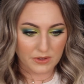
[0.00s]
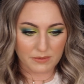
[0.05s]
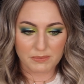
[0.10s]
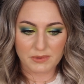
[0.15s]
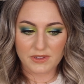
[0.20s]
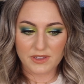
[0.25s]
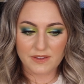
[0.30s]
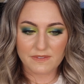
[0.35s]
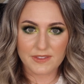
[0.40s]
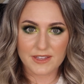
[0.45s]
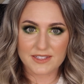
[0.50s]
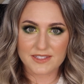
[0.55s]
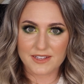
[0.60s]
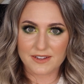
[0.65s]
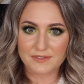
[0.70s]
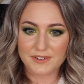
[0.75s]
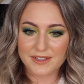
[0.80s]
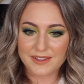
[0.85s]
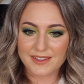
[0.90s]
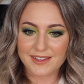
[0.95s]
I believe that's
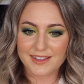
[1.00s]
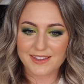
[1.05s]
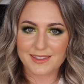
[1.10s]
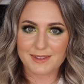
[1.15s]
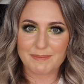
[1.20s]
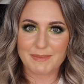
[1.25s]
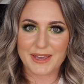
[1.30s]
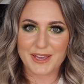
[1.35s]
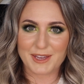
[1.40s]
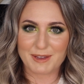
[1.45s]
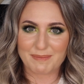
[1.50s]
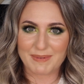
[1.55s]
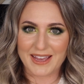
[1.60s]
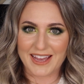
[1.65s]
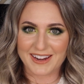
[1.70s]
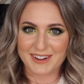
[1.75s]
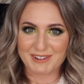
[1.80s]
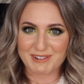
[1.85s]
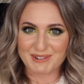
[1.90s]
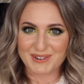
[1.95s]
everything in the makeup
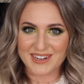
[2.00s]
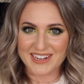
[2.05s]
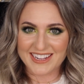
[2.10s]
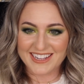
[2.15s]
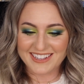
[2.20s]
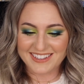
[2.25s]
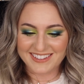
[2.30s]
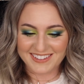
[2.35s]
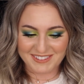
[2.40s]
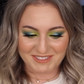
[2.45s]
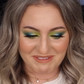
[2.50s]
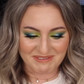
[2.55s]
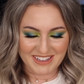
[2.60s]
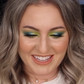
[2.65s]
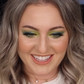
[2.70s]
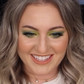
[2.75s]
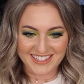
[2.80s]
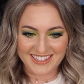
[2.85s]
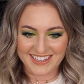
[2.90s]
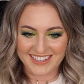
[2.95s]
category. Oh my
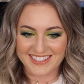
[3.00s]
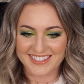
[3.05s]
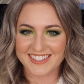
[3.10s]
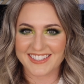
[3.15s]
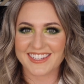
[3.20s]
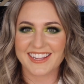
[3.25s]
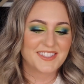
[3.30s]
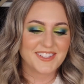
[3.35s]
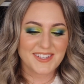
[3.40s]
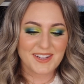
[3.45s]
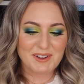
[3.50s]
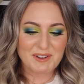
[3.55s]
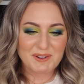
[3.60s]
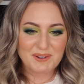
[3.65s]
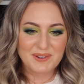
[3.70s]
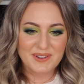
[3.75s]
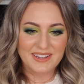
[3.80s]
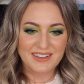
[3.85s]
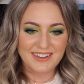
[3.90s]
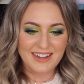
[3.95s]
goodness.
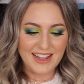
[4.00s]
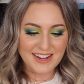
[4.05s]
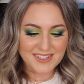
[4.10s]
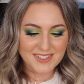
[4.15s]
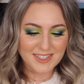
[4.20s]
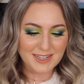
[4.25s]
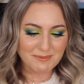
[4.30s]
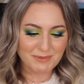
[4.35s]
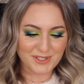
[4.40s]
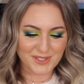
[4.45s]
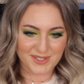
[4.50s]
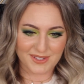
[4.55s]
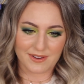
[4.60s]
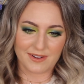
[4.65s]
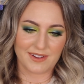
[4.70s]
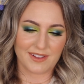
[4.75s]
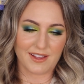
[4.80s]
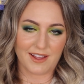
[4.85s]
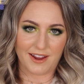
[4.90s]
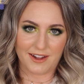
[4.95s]
So next I'm just
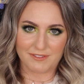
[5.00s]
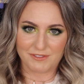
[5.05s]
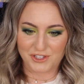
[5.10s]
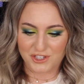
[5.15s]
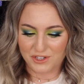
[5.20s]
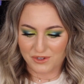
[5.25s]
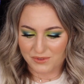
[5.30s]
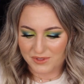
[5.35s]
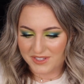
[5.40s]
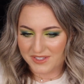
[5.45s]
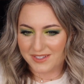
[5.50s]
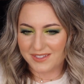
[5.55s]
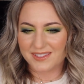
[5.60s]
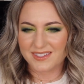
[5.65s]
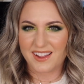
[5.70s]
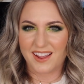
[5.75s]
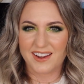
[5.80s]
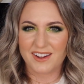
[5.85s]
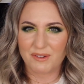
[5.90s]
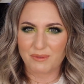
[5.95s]
gonna kind of show, this is
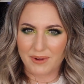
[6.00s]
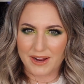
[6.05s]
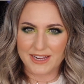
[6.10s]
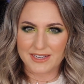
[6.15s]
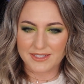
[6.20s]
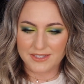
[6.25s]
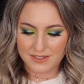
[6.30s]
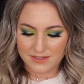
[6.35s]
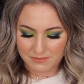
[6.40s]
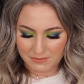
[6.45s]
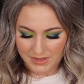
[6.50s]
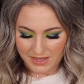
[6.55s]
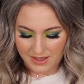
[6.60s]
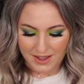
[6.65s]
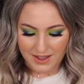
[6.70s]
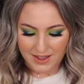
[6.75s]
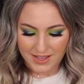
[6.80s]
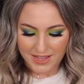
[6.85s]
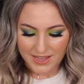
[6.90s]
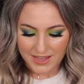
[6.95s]
kind of random.
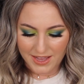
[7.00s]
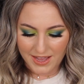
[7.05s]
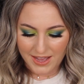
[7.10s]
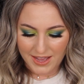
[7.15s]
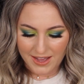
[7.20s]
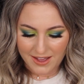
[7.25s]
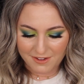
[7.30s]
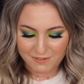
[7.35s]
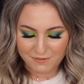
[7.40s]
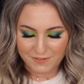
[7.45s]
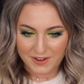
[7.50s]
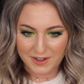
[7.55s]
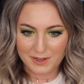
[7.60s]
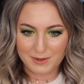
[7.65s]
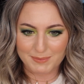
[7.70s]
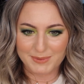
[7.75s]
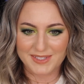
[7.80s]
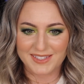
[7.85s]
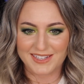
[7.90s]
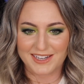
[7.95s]
I have an
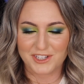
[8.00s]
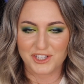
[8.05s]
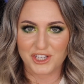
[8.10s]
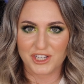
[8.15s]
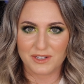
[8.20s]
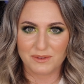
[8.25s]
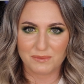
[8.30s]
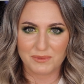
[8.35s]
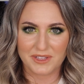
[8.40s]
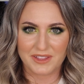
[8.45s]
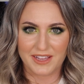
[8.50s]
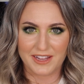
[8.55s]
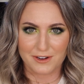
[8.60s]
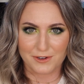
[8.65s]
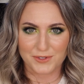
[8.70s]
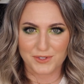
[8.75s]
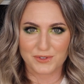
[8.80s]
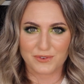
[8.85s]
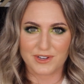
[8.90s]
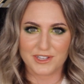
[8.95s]
obsession with hair
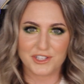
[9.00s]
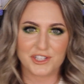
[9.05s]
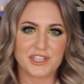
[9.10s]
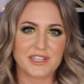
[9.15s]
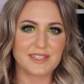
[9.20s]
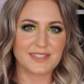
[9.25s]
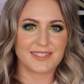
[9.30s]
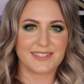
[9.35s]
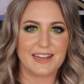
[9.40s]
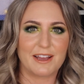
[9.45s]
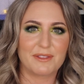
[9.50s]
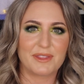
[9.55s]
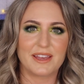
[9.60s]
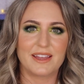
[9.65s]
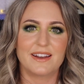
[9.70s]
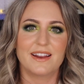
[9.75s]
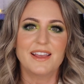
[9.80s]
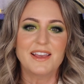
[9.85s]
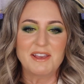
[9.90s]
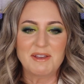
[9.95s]
scrunchies now
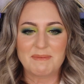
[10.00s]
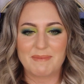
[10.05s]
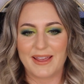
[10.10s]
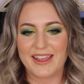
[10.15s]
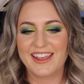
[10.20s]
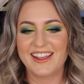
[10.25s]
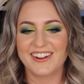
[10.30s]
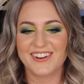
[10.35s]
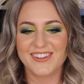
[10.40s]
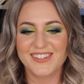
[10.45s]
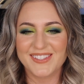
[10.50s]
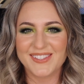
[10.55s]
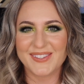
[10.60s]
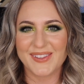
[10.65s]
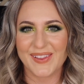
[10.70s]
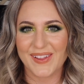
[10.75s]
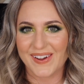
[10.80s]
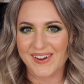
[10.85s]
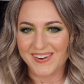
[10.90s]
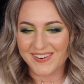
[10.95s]
that my hair is
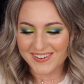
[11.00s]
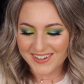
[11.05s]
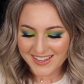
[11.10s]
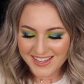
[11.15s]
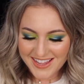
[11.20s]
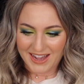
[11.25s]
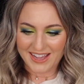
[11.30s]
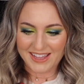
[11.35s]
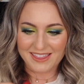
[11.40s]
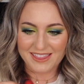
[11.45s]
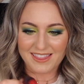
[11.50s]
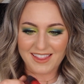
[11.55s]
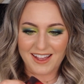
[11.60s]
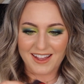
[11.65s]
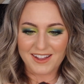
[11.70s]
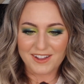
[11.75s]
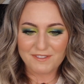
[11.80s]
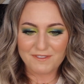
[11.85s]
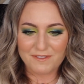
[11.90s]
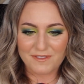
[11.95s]
long. I
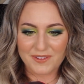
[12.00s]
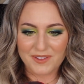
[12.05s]
love,